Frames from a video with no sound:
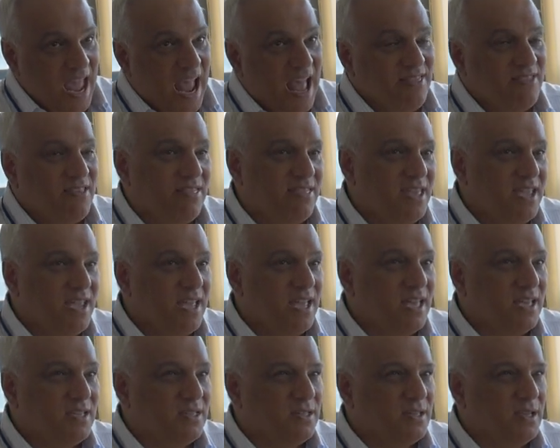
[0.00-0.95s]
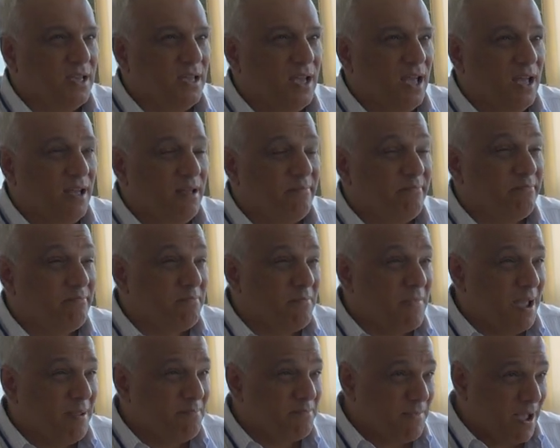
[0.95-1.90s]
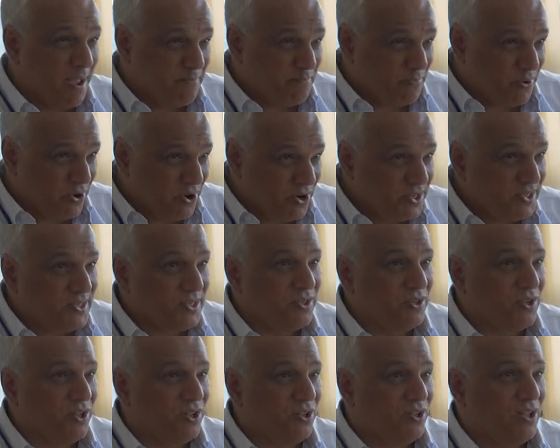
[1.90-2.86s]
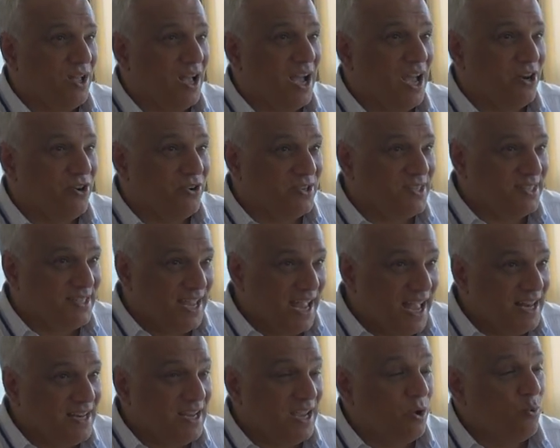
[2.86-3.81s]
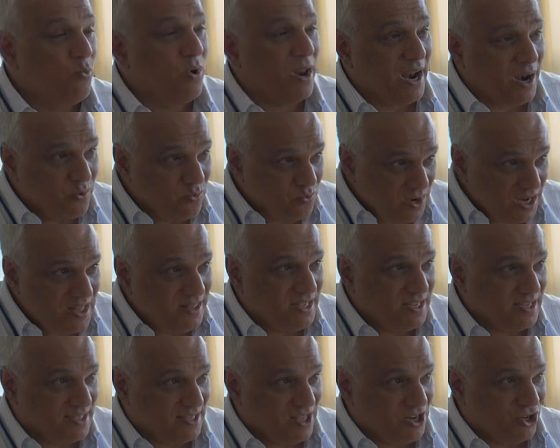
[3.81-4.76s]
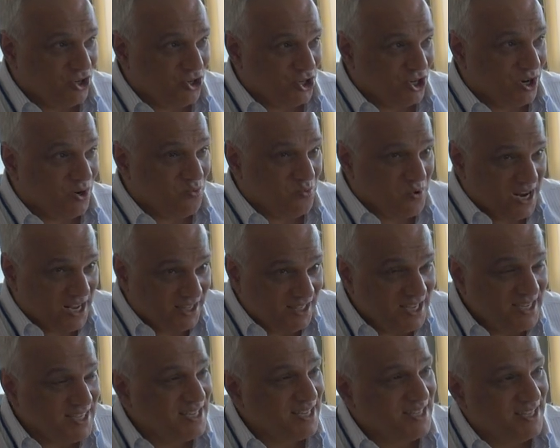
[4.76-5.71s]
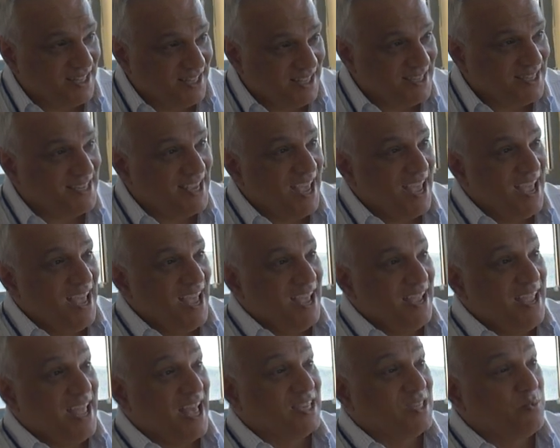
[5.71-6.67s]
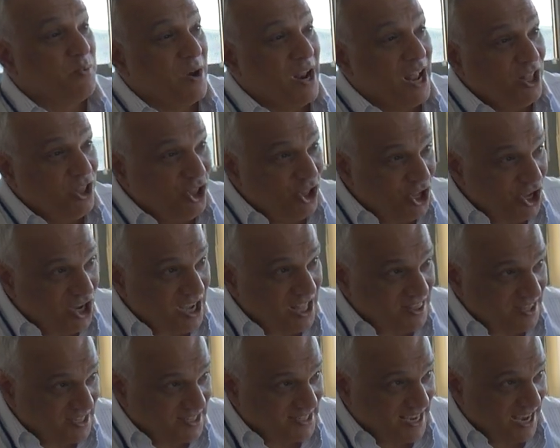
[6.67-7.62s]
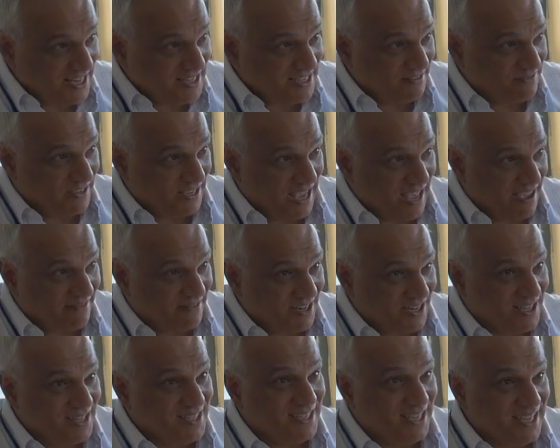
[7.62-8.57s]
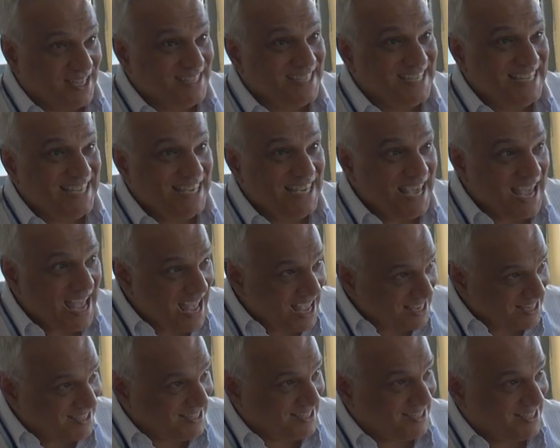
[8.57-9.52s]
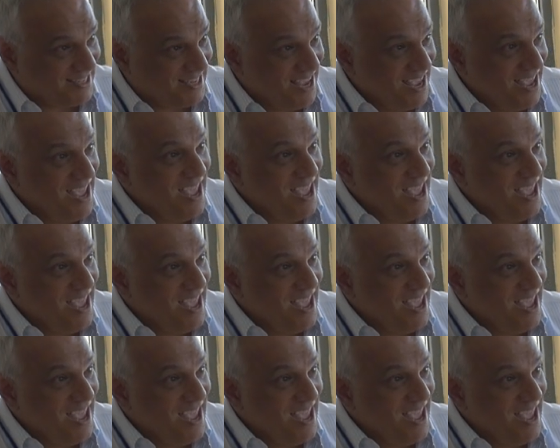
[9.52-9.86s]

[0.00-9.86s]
And the thing is, my personal understanding when I read this literature, when I listen to these guess when I look at the scientific evidence is yes.